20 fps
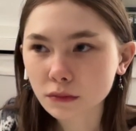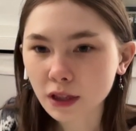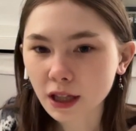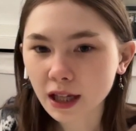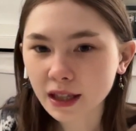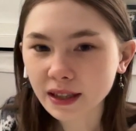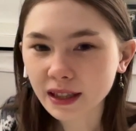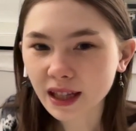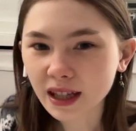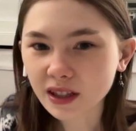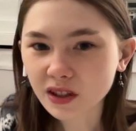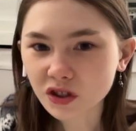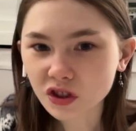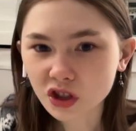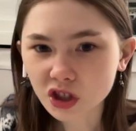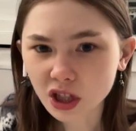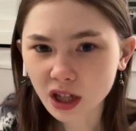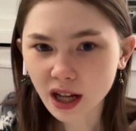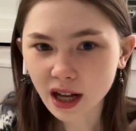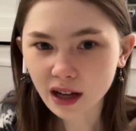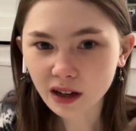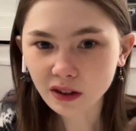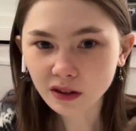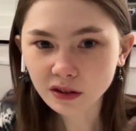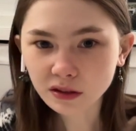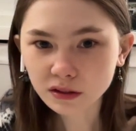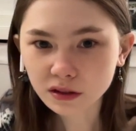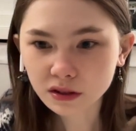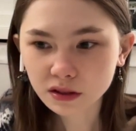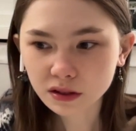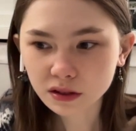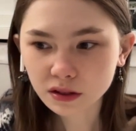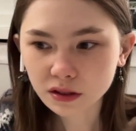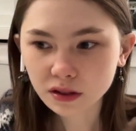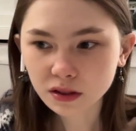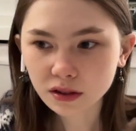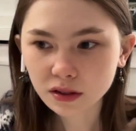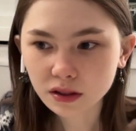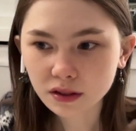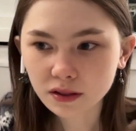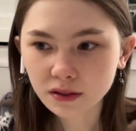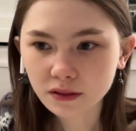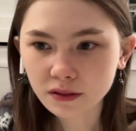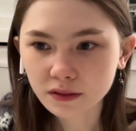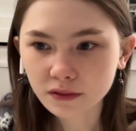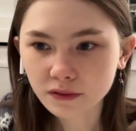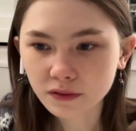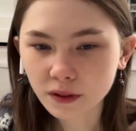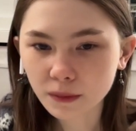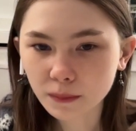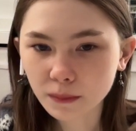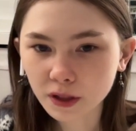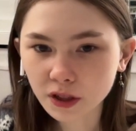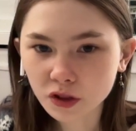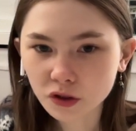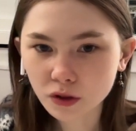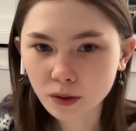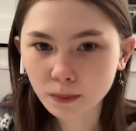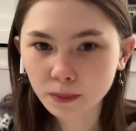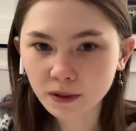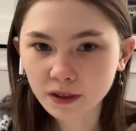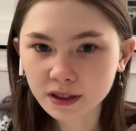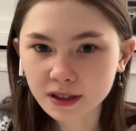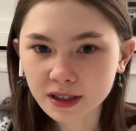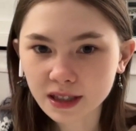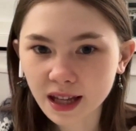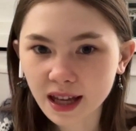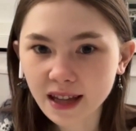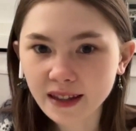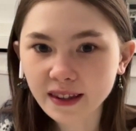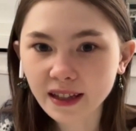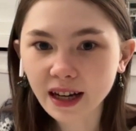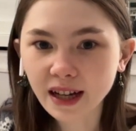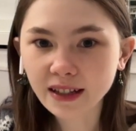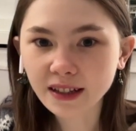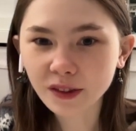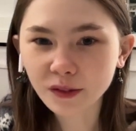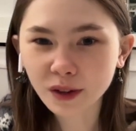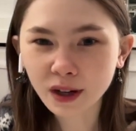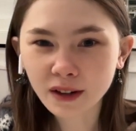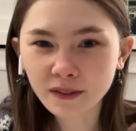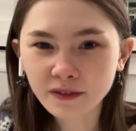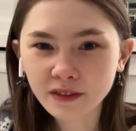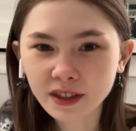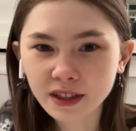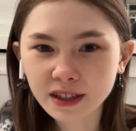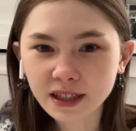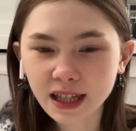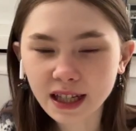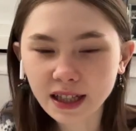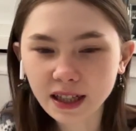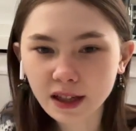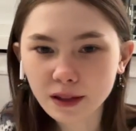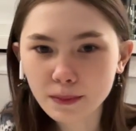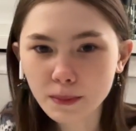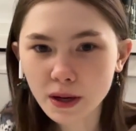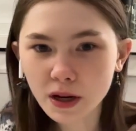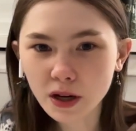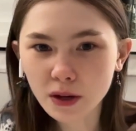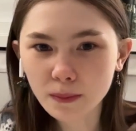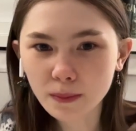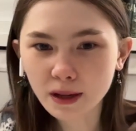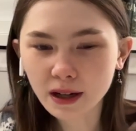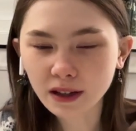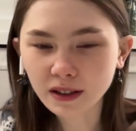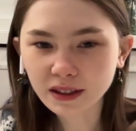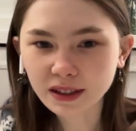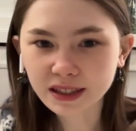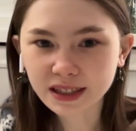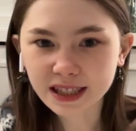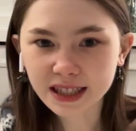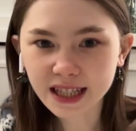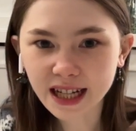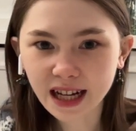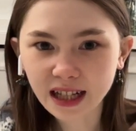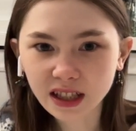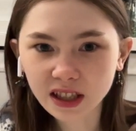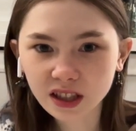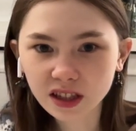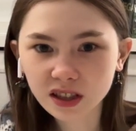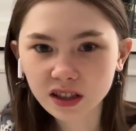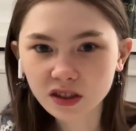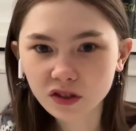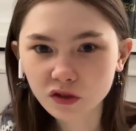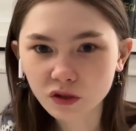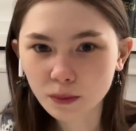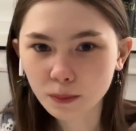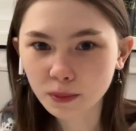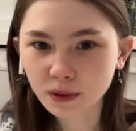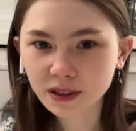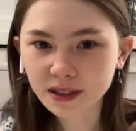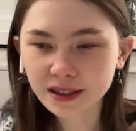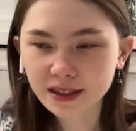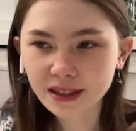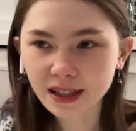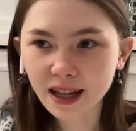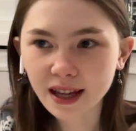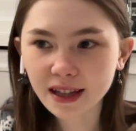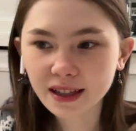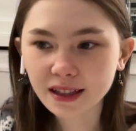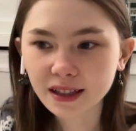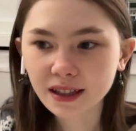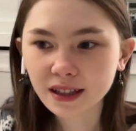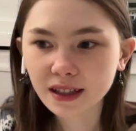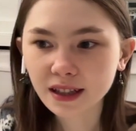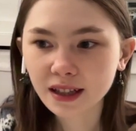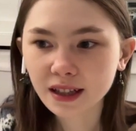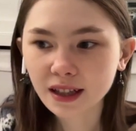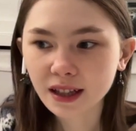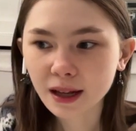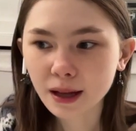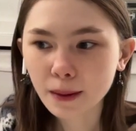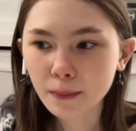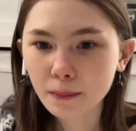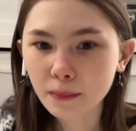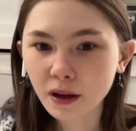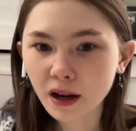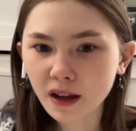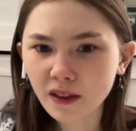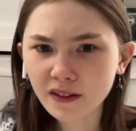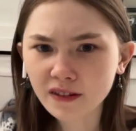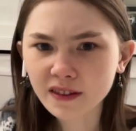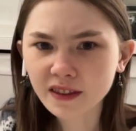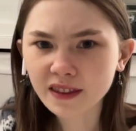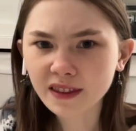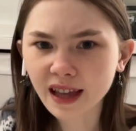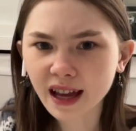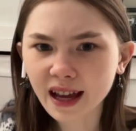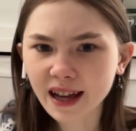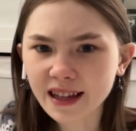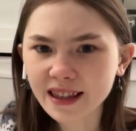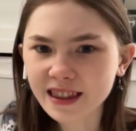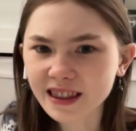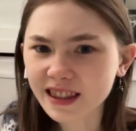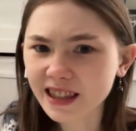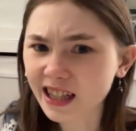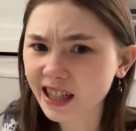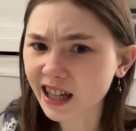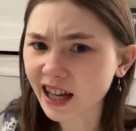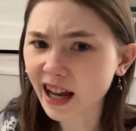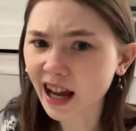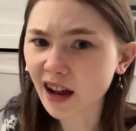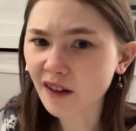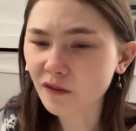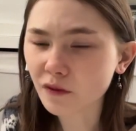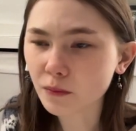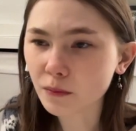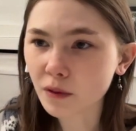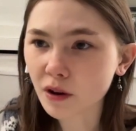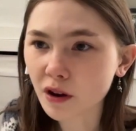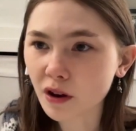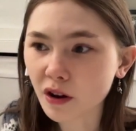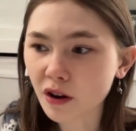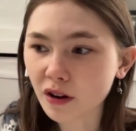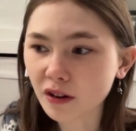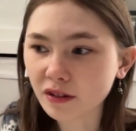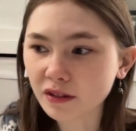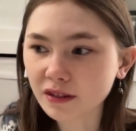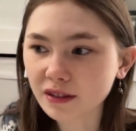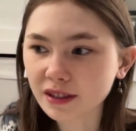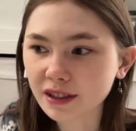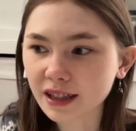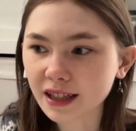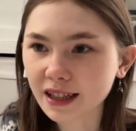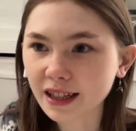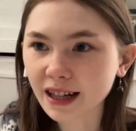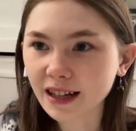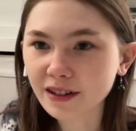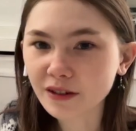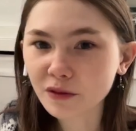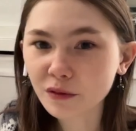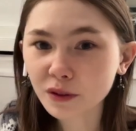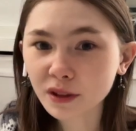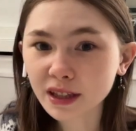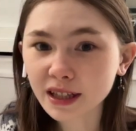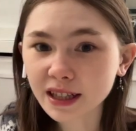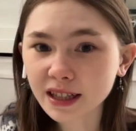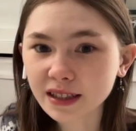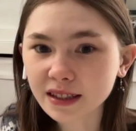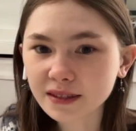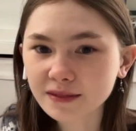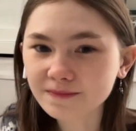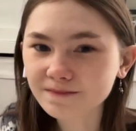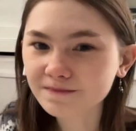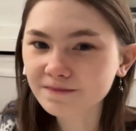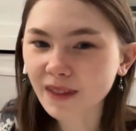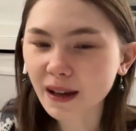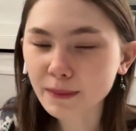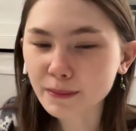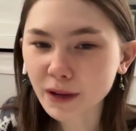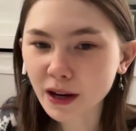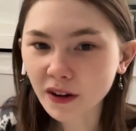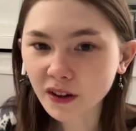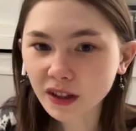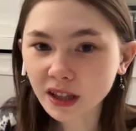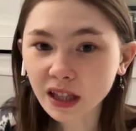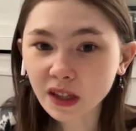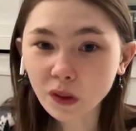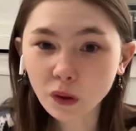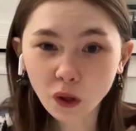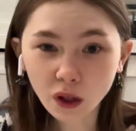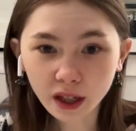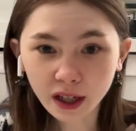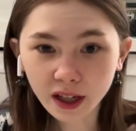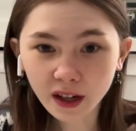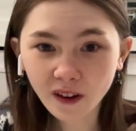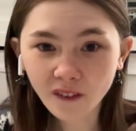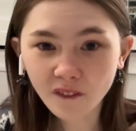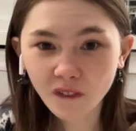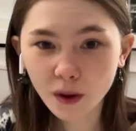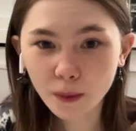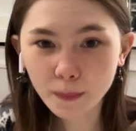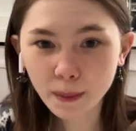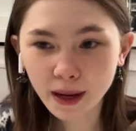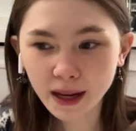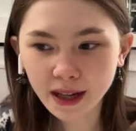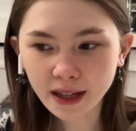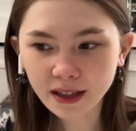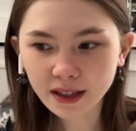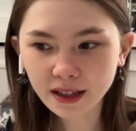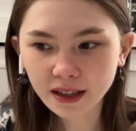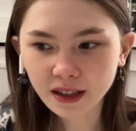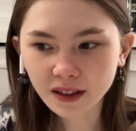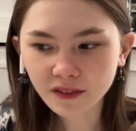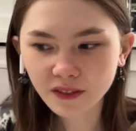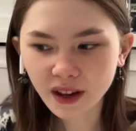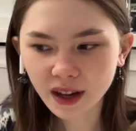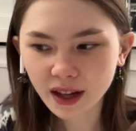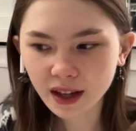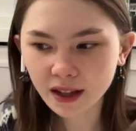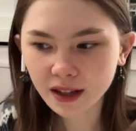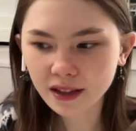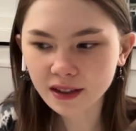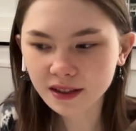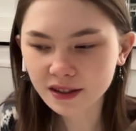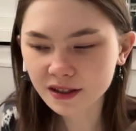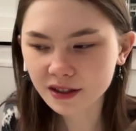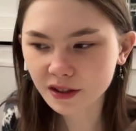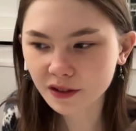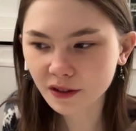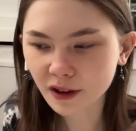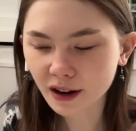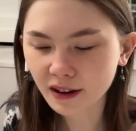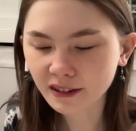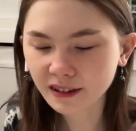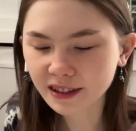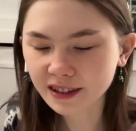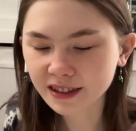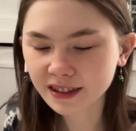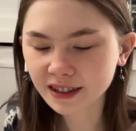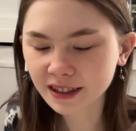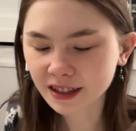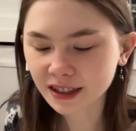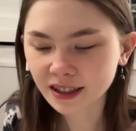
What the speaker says: And then Janelle from the triplet set, and then I don't have the Dana, Maribel, and Tiana triplet set. But other than that, I think I have them all. And I'm not really looking for Peyton and Nevaeh and Sorel and